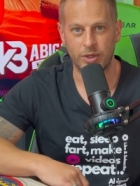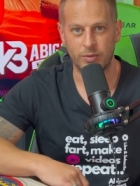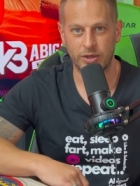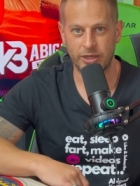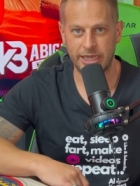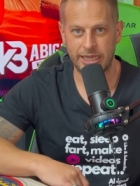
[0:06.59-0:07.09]
We
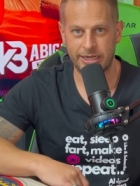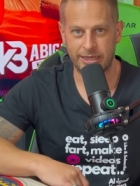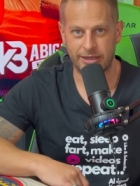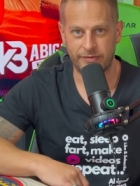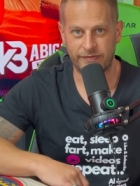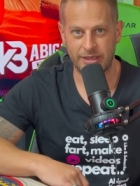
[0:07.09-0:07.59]
were at
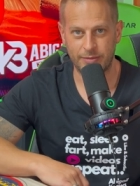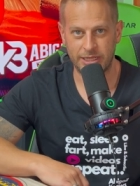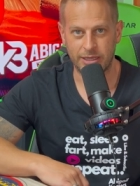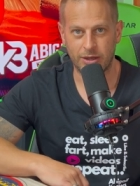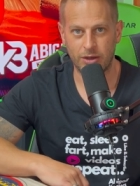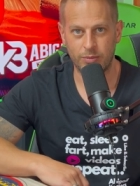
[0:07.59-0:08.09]
our family
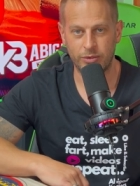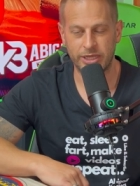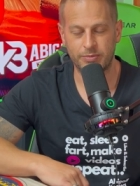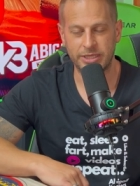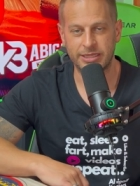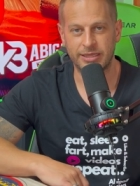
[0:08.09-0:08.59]
home. We
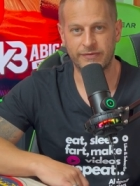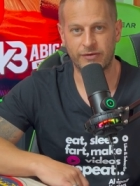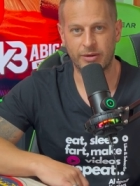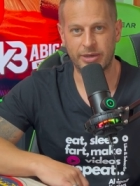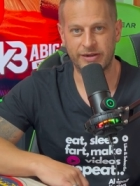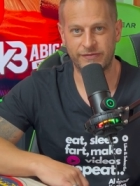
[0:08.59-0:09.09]
had been there for
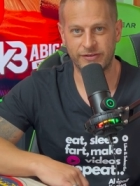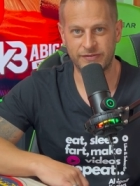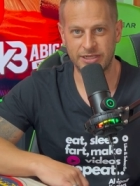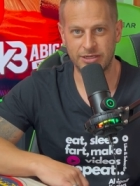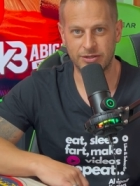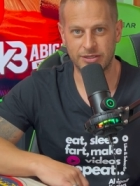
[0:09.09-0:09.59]
about
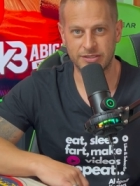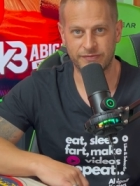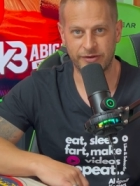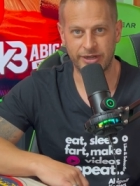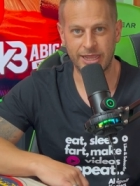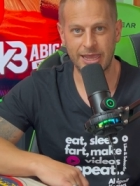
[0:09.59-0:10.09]
fifteen years,
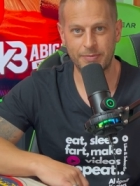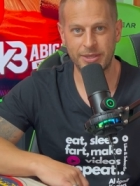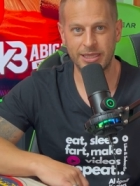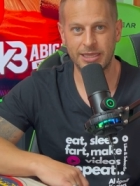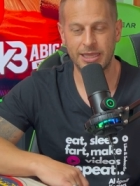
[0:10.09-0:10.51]
very happy.